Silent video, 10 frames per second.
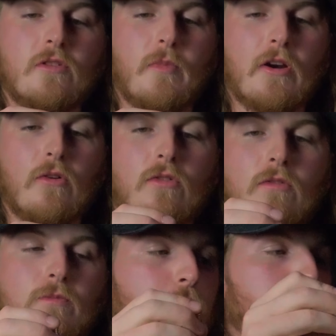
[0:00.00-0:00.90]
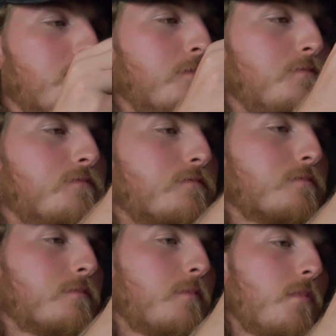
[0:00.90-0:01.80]
the barrel.
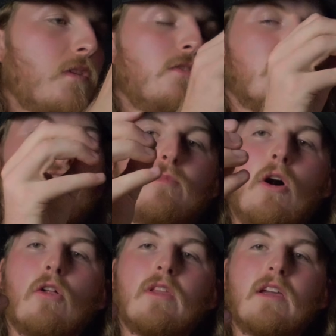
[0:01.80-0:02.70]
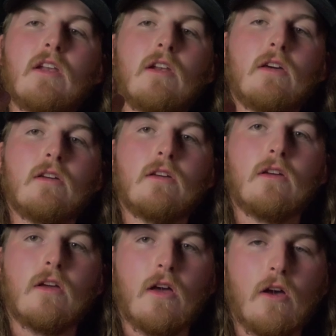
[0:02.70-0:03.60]
The small end
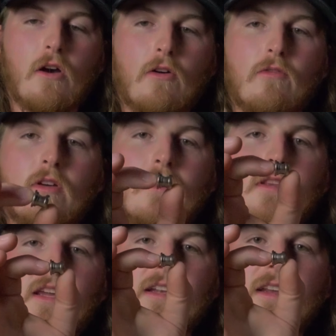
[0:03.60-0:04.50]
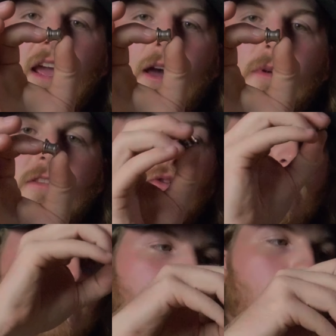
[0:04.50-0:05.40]
of the end cap is
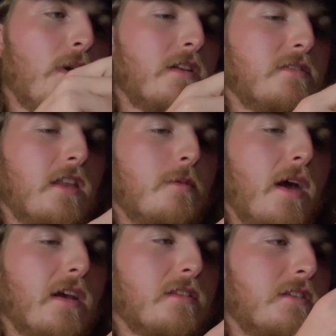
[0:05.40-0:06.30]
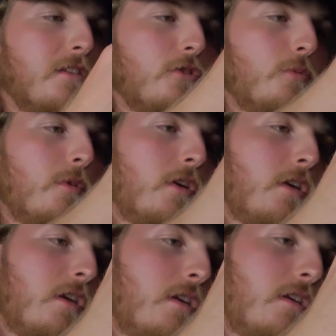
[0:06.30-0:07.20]
going to go inside the magazine tube.
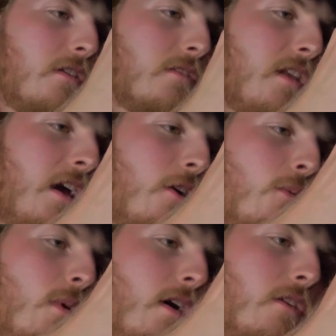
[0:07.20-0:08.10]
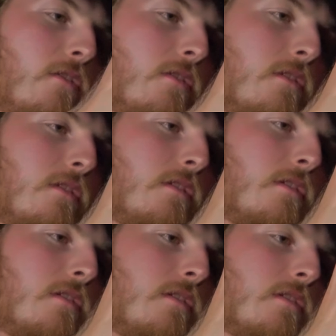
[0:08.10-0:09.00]
So now, while
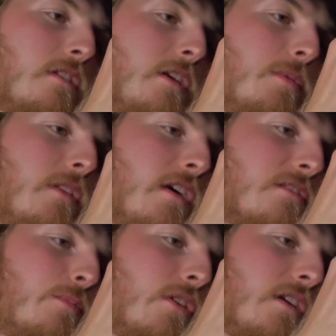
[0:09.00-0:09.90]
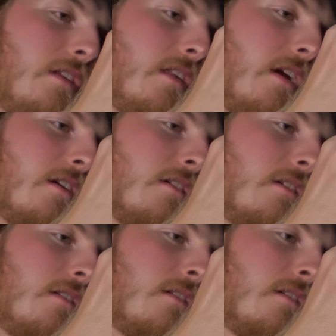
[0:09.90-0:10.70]
keeping that spring in there,